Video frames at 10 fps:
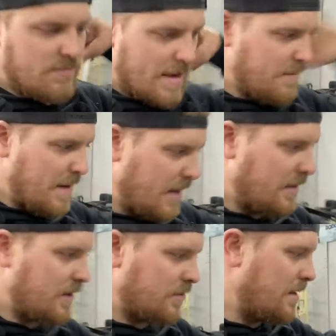around the back,
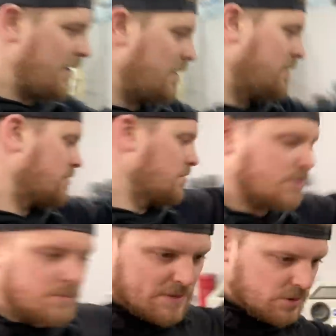that don't matter, and some
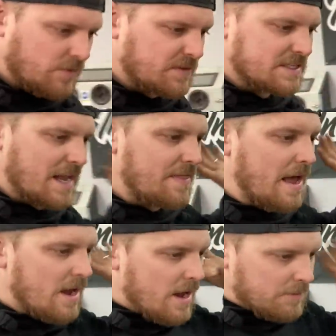suspension stuff that's down
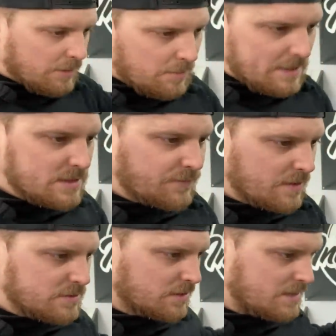there. But what we need to
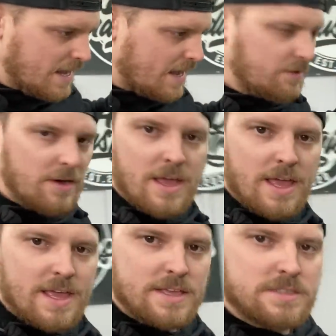focus on now
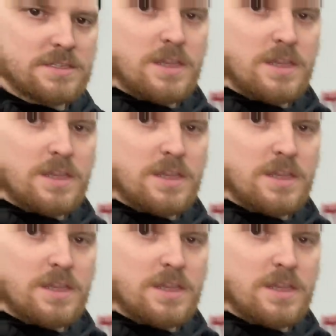is